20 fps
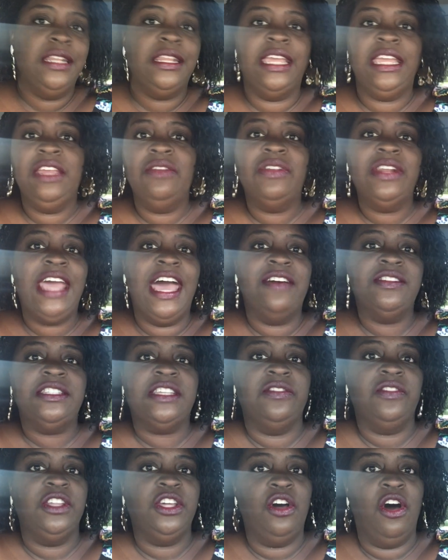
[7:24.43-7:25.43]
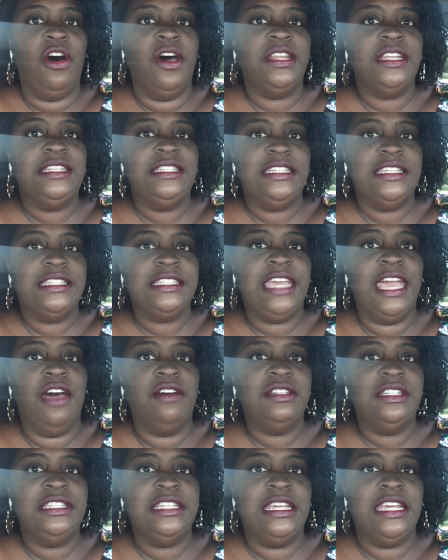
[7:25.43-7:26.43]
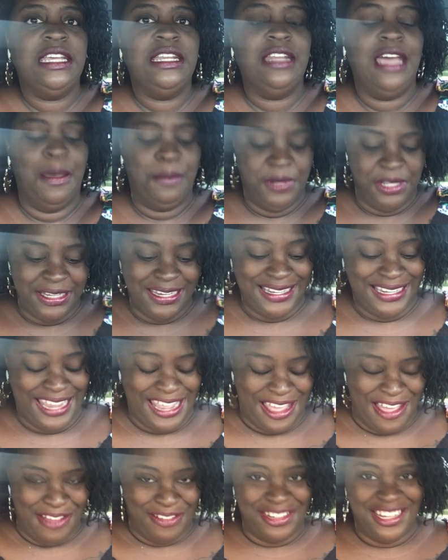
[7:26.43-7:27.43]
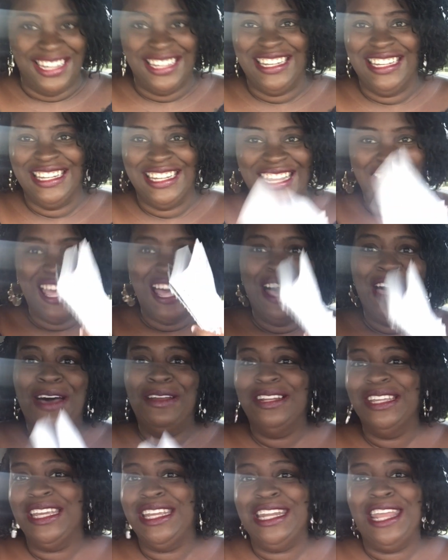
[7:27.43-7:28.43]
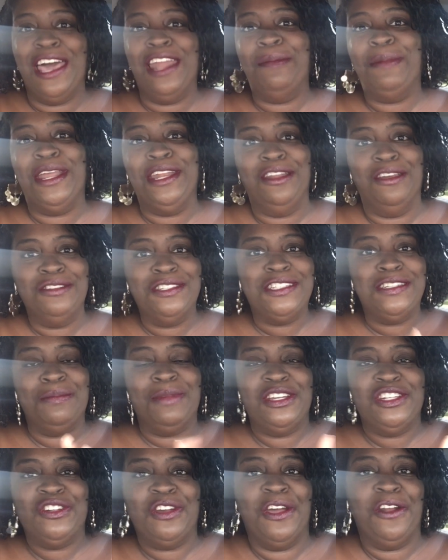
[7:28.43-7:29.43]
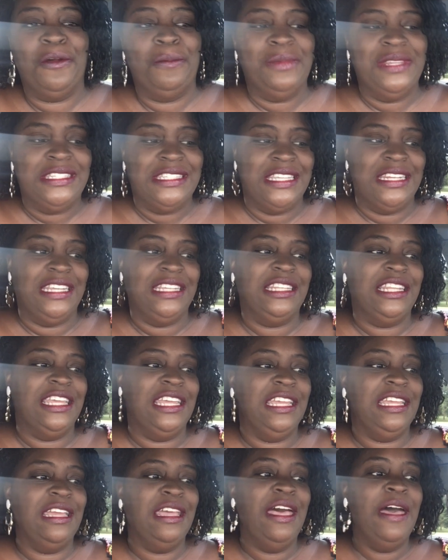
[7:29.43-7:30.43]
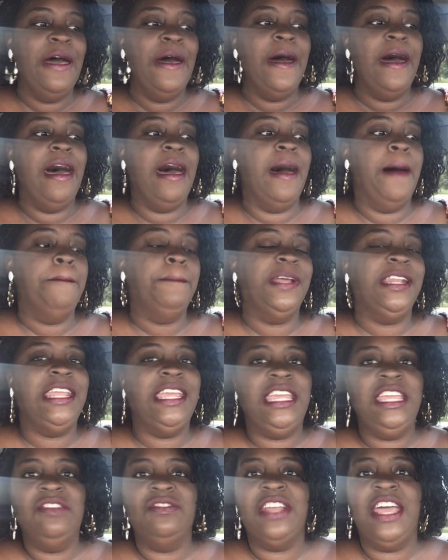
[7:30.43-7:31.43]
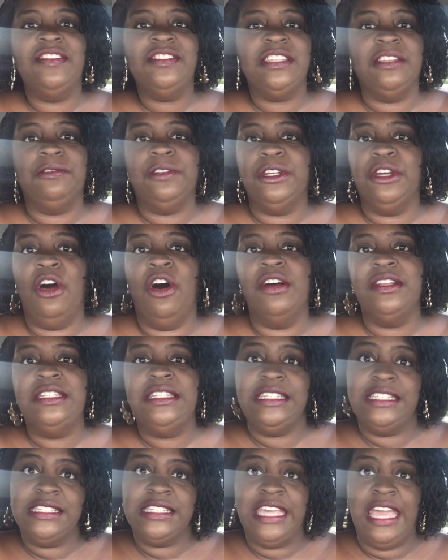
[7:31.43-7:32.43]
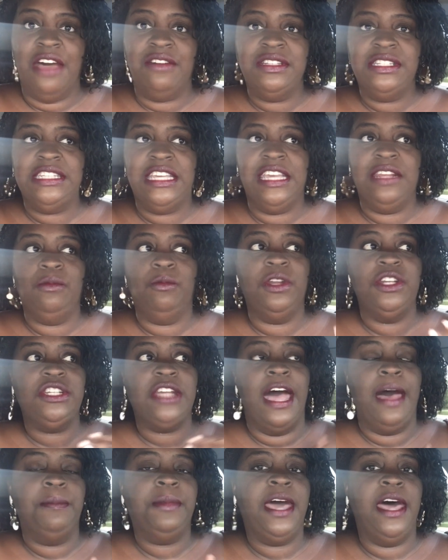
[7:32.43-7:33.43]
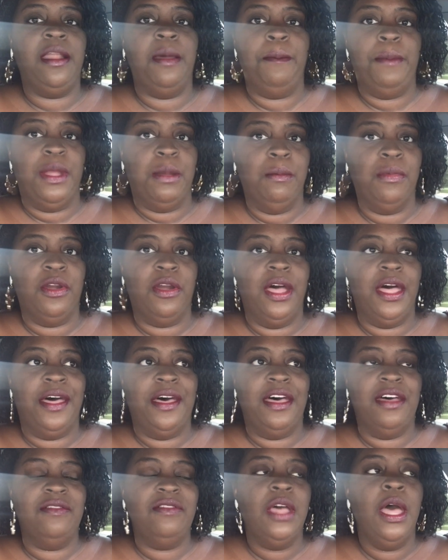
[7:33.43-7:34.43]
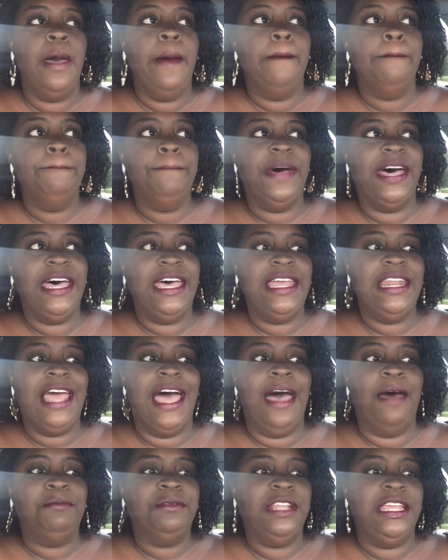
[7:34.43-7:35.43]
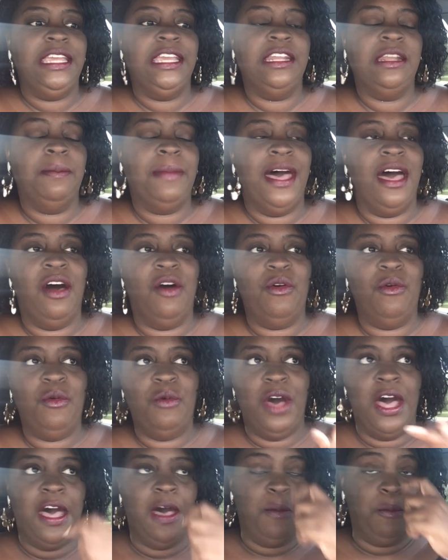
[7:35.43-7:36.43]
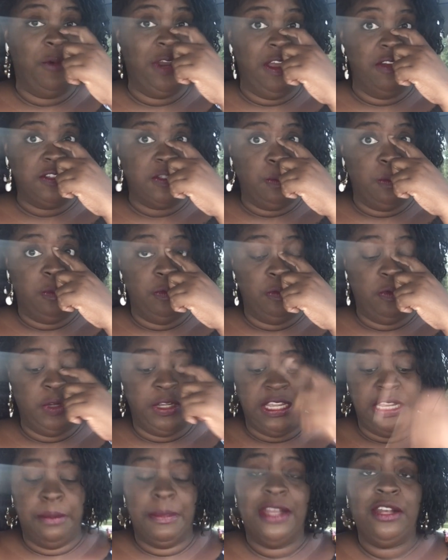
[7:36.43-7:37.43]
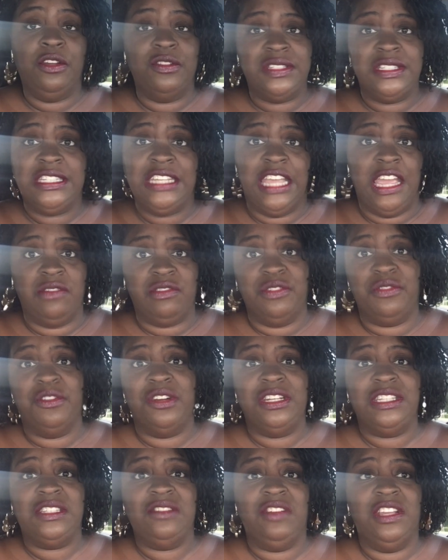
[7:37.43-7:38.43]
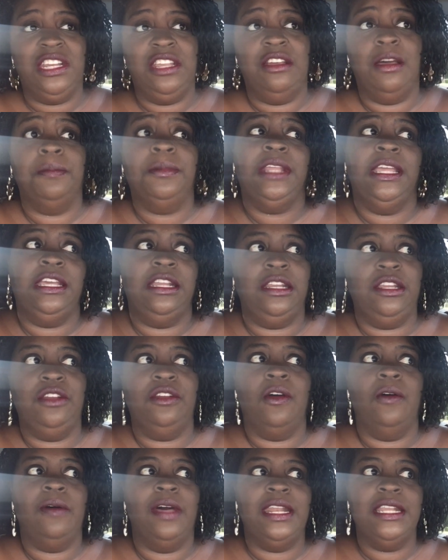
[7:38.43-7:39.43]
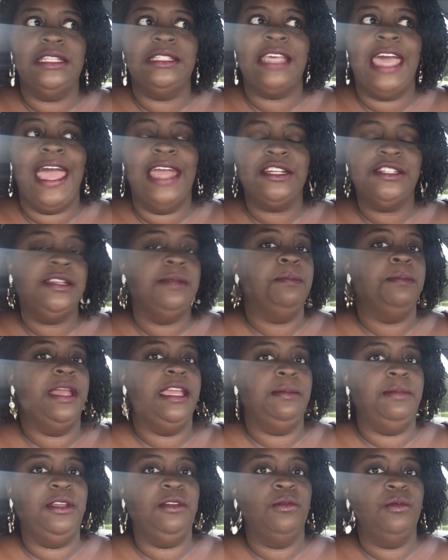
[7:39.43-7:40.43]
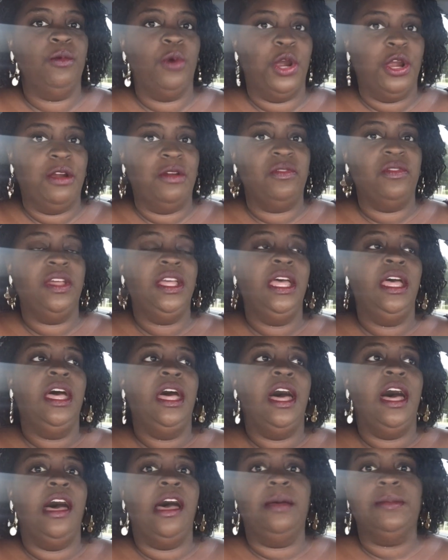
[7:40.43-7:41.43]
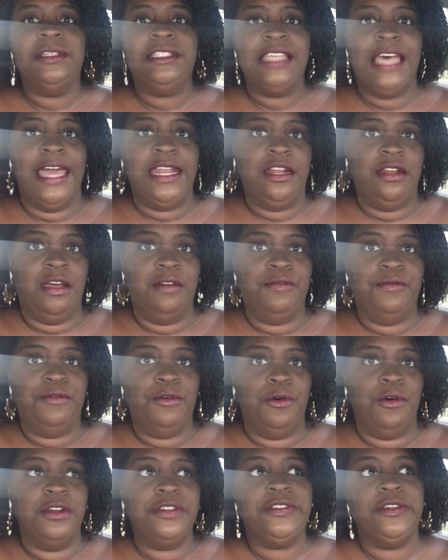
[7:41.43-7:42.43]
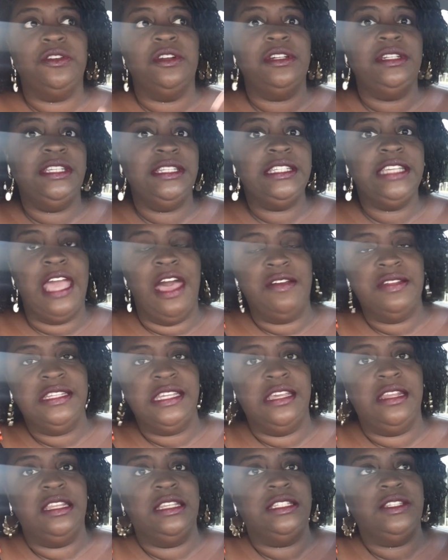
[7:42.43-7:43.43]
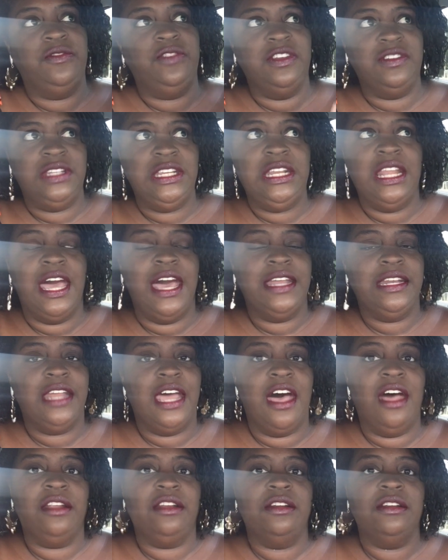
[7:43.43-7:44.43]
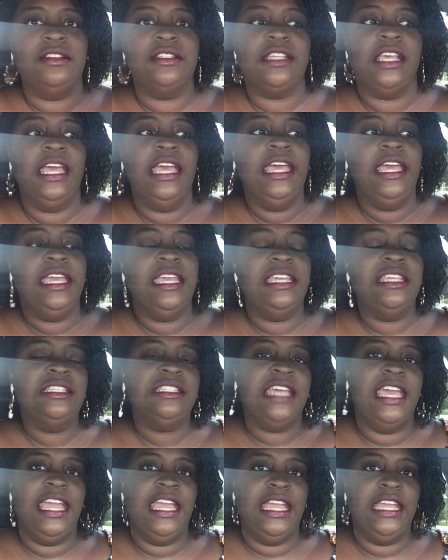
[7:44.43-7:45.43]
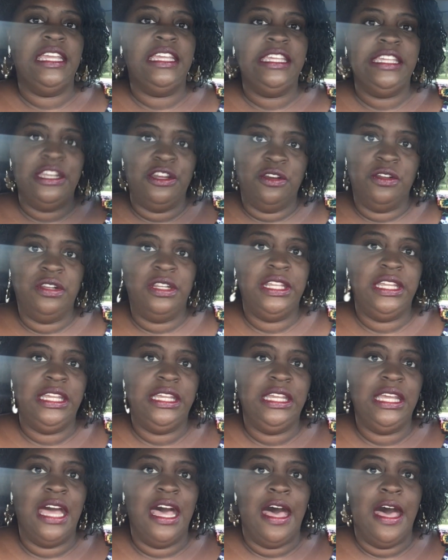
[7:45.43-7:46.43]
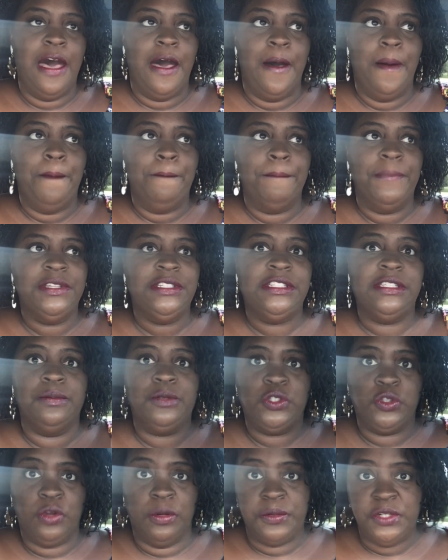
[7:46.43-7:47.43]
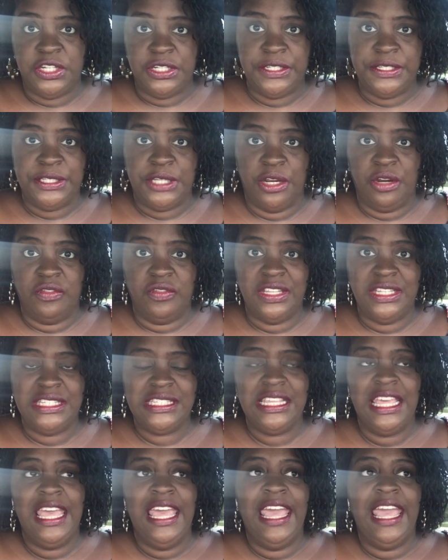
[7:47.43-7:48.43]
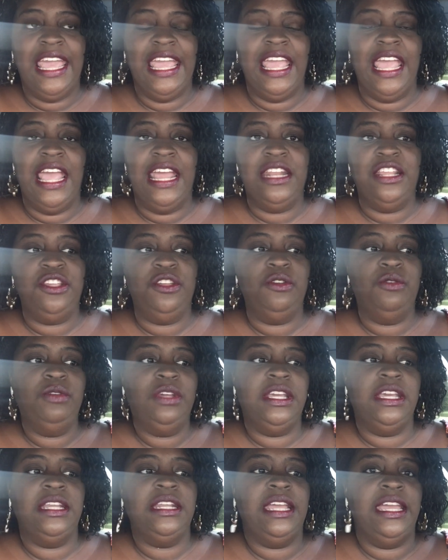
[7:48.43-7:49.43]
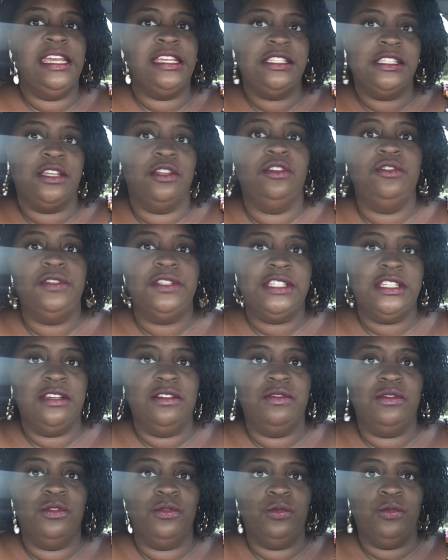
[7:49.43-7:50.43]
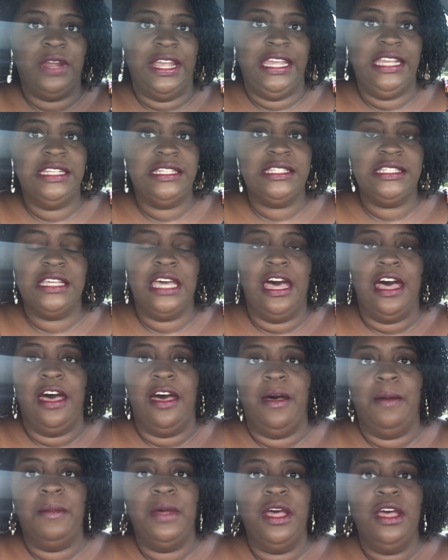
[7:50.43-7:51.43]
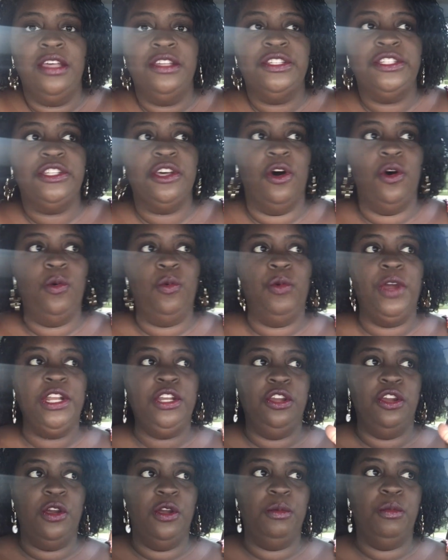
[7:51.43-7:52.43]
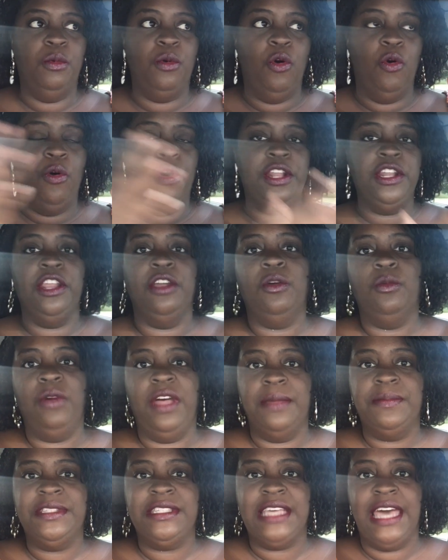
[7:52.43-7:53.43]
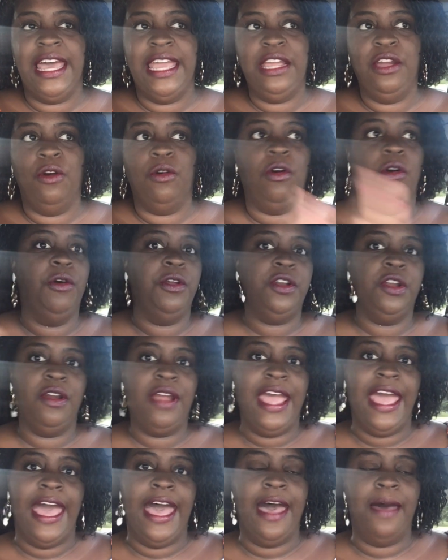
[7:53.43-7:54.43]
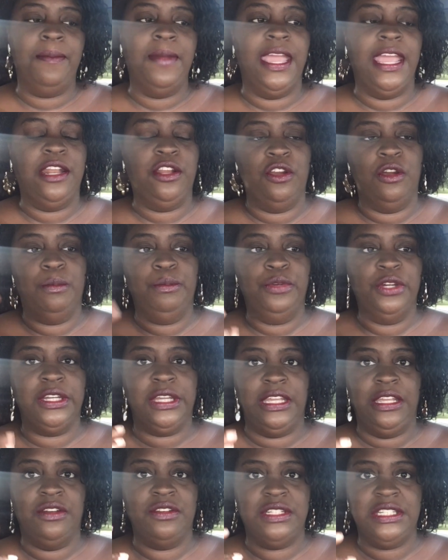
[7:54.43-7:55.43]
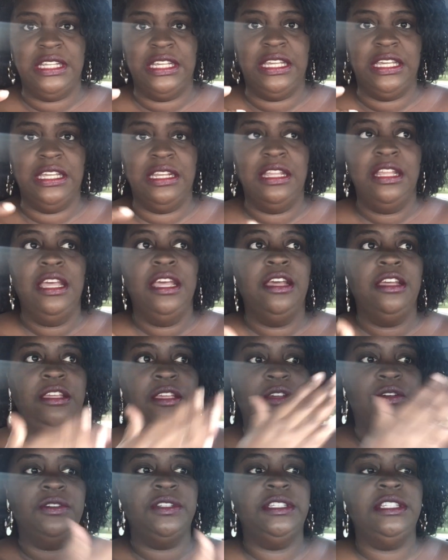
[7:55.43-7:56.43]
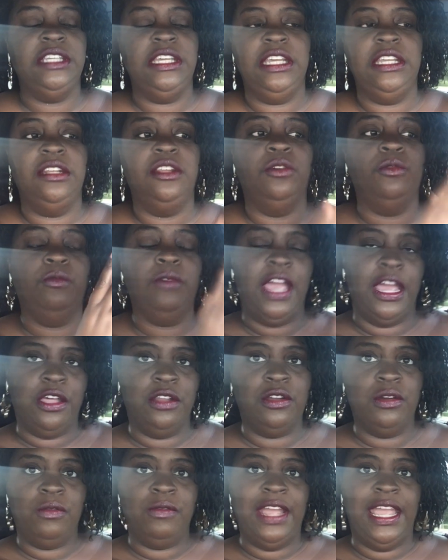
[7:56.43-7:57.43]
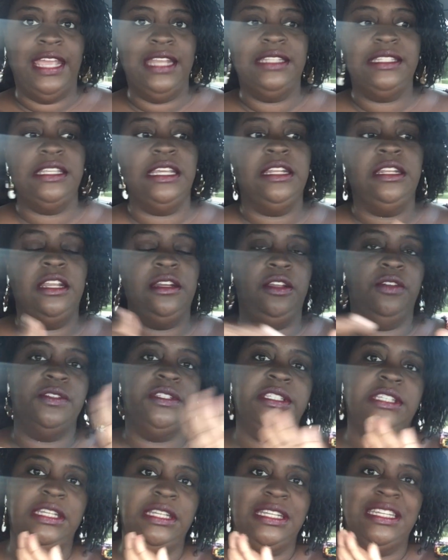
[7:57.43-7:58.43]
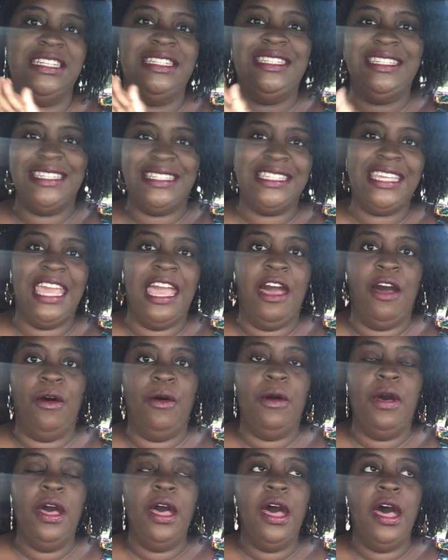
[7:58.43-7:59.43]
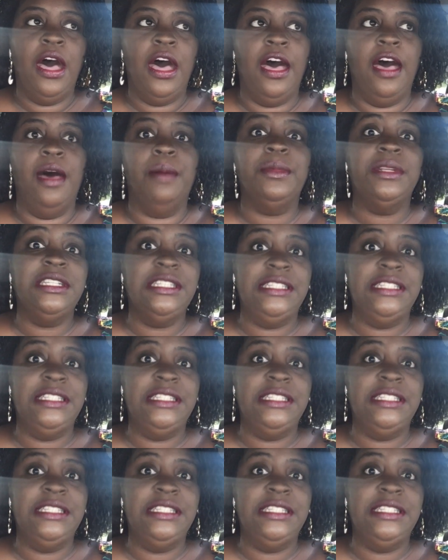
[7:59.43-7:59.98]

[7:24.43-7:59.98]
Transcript: They even have something called a Discount Den. I'm looking down I'm looking down at my notes to make sure I don't miss anything, um, but they even have something called Discount Den, which I'm not a member of, but I'm thinking about Um, when I was getting my notes together for this video, I'm thinking, you know what, it's actually maybe worth um, signing up for. So their Discount Den is fifty-nine dollars, is a yearly um, subscription service, and you get exclusive rates. Um, so when you're on their website or on their app and you're booking your ticket, you'll see the regular rates, and then you'll see the Discount um,